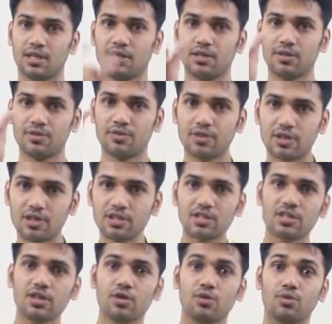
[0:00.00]
First,
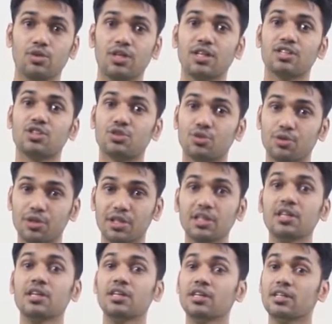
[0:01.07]
we are showing
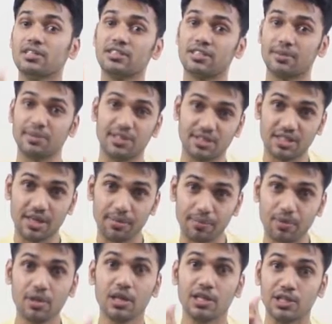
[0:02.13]
some example
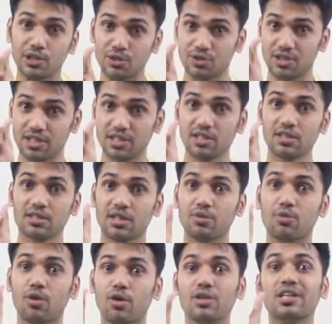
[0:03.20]
using the
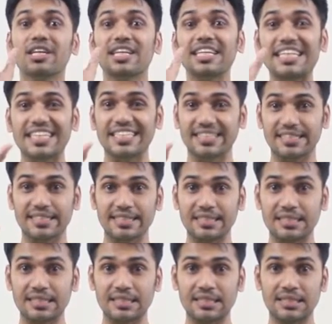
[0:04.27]
word is.
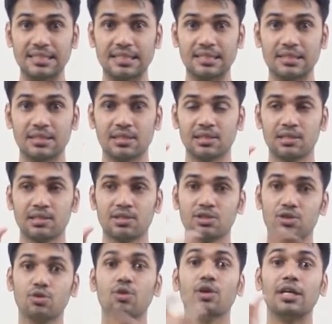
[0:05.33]
So
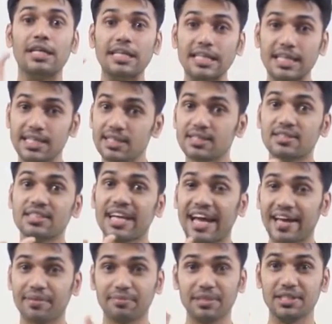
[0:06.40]
is can
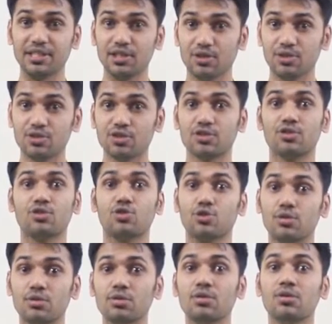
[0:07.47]
be used to
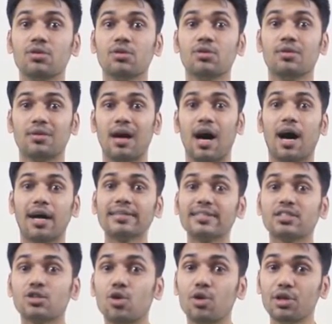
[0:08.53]
ask
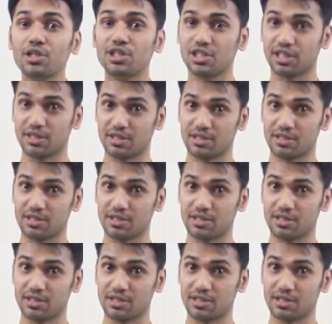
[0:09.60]
question.